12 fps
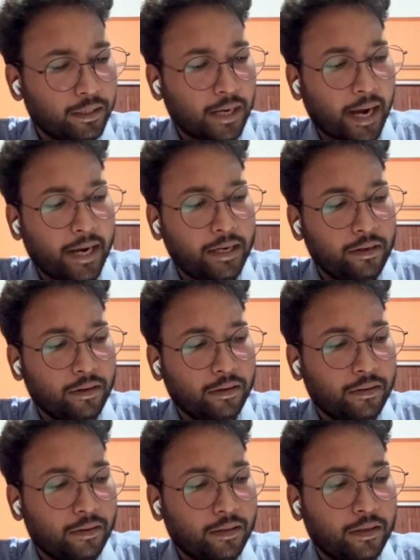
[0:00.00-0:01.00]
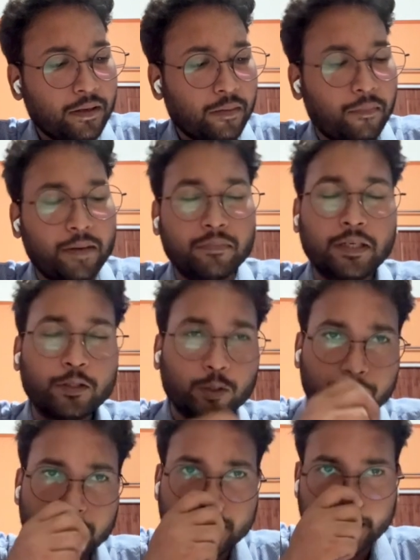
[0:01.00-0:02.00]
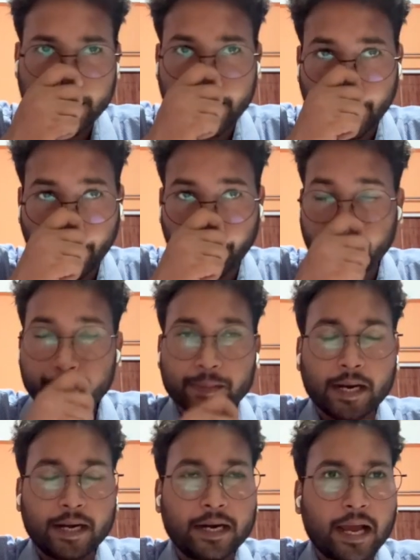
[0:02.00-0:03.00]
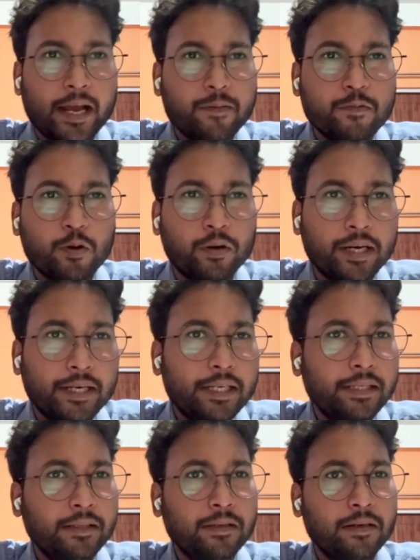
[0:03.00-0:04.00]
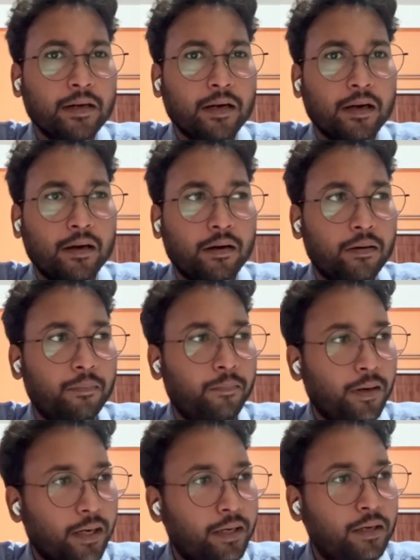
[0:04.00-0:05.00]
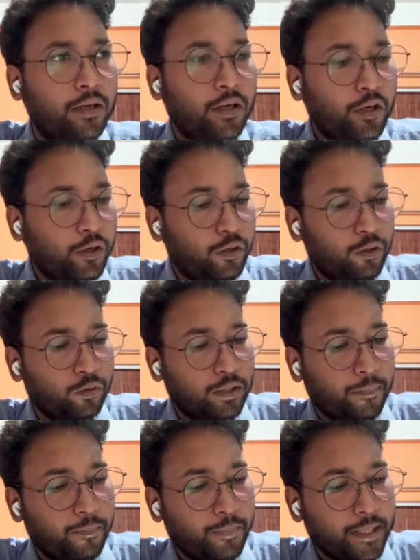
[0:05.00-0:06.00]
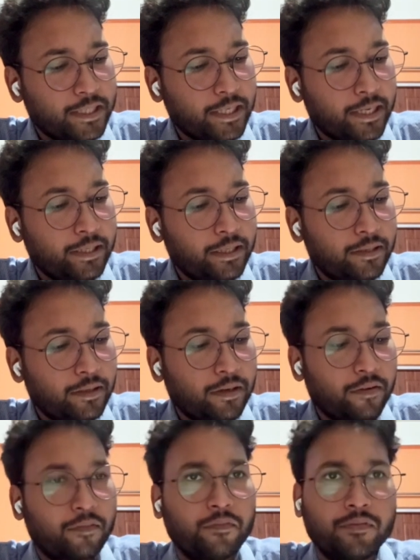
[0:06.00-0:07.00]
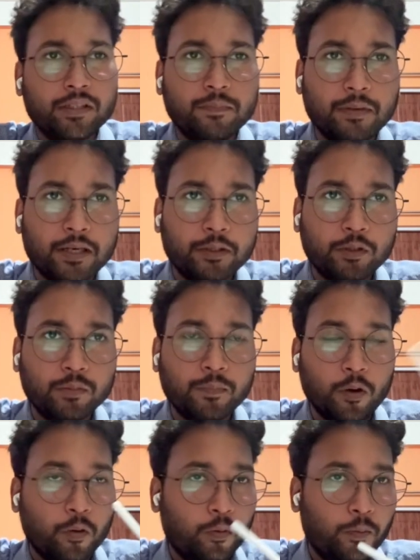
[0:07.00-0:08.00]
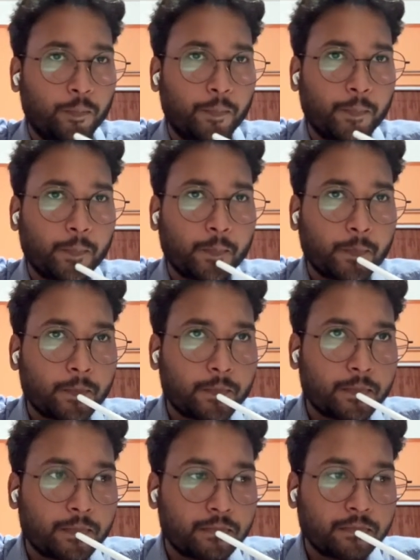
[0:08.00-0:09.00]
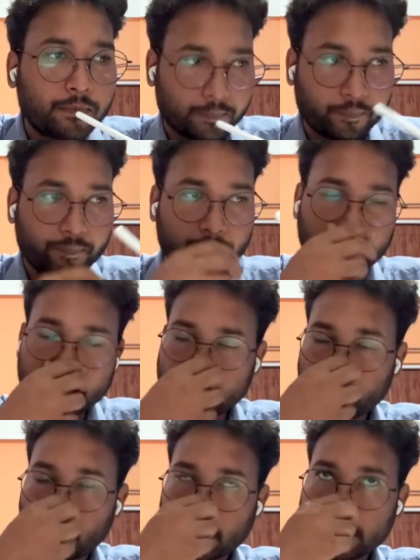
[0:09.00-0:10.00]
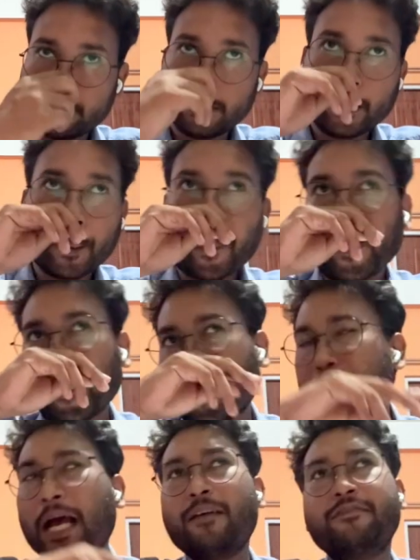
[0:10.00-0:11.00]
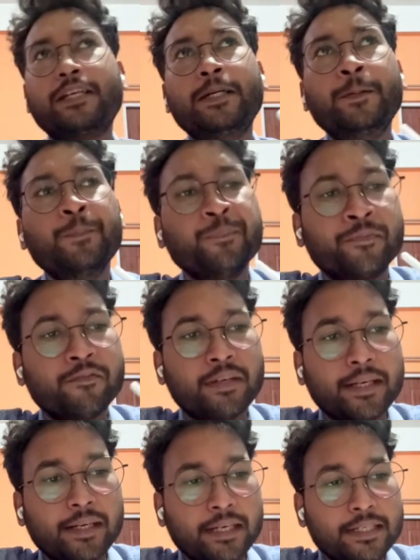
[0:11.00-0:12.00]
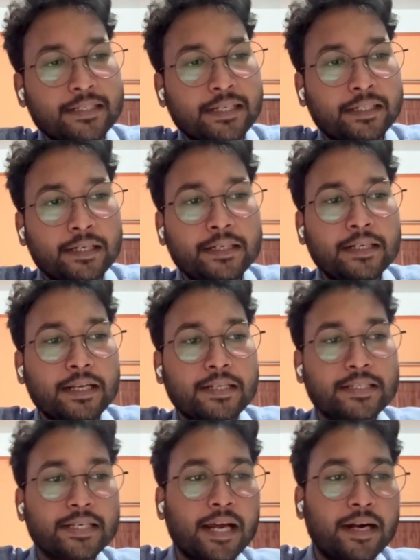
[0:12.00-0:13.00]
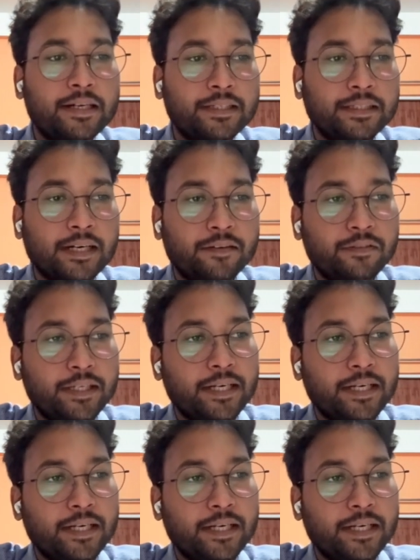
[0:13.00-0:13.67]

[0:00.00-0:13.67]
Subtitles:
and my blood group is A, and I am donating blood to the patient with blood group O. Is it possible? Yeah, we it is written in NCERT that we